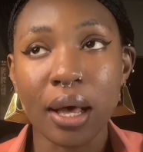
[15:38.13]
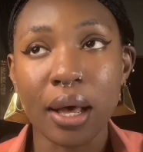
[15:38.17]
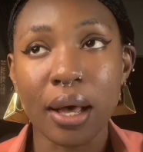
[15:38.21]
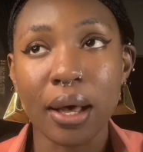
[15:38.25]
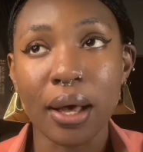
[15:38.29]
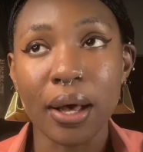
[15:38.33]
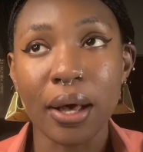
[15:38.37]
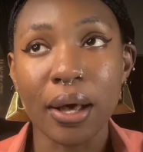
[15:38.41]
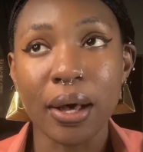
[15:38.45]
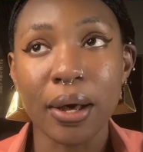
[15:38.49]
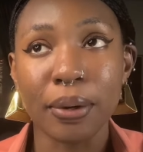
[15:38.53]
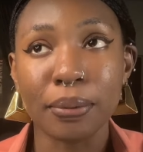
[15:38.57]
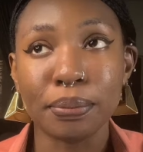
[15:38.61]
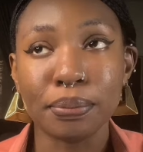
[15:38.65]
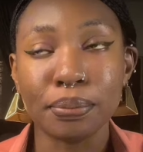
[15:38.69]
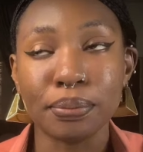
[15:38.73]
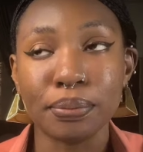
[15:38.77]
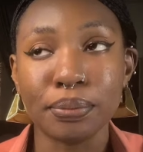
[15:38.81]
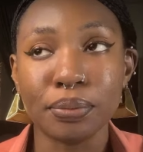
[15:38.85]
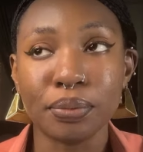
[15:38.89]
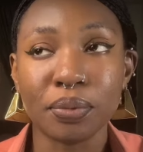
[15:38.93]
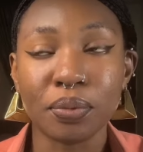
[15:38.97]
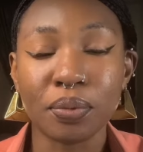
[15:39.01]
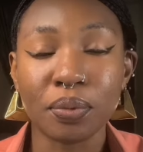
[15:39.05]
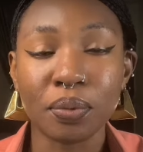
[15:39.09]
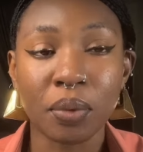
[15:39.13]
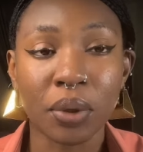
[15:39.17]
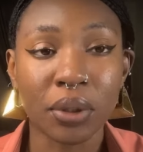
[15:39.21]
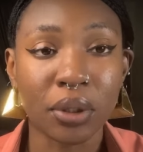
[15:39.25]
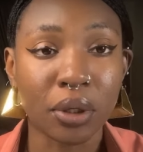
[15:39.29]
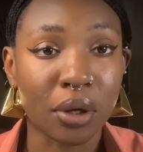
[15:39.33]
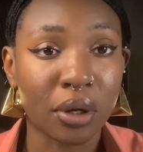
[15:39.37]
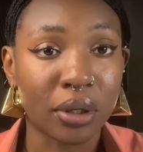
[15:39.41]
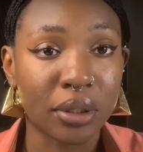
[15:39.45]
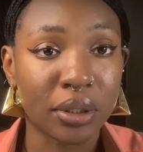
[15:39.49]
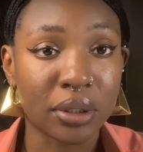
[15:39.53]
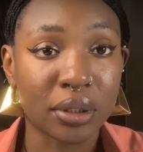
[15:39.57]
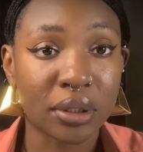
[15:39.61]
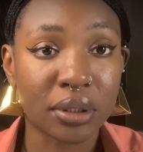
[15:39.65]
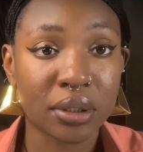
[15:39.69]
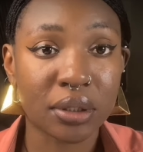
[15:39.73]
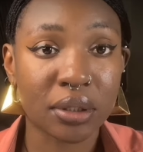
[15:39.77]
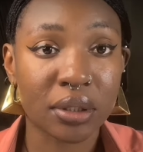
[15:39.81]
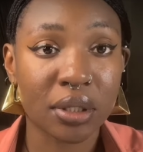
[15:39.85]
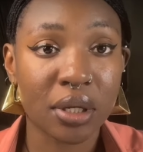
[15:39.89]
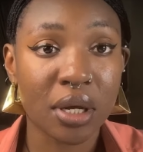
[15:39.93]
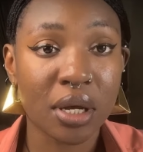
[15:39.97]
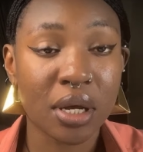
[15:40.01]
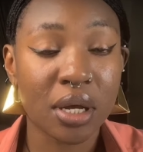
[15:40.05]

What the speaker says: what do you call it,